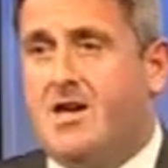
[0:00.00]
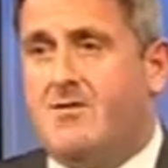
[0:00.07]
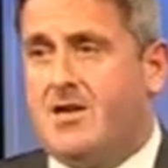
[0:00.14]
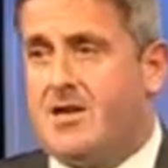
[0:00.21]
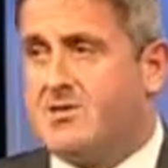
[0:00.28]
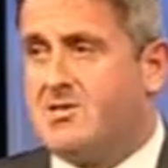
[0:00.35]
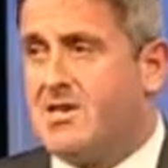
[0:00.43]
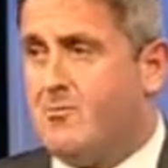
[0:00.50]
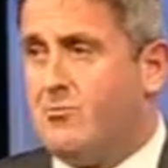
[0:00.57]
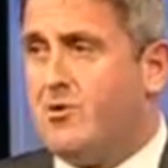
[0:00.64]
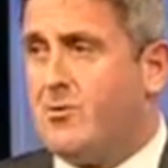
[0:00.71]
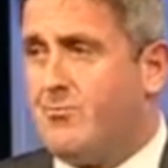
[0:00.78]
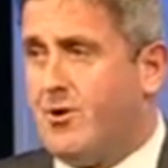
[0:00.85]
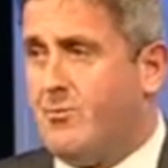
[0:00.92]
If they understand
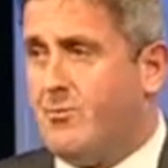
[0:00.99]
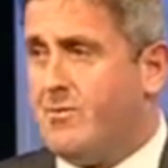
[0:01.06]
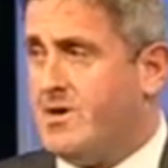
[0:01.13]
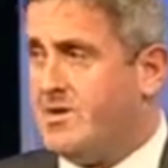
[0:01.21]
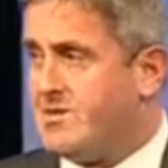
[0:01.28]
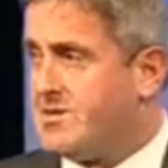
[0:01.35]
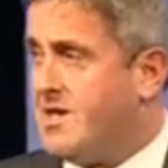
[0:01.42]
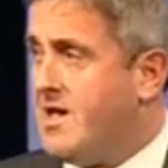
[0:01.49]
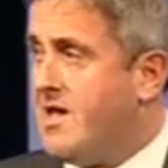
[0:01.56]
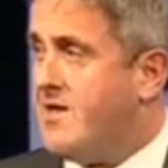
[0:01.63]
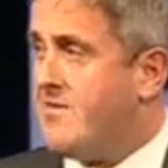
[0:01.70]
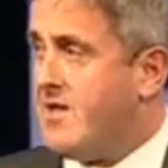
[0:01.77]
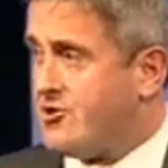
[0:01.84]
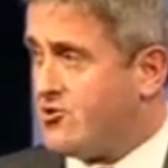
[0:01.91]
what the problem is,
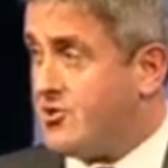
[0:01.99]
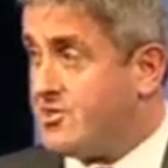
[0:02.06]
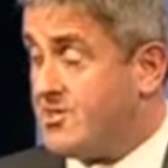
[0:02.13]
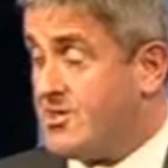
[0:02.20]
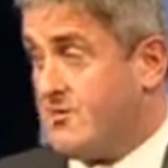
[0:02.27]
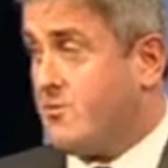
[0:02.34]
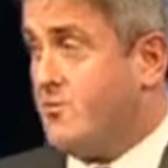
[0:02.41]
they're trusted.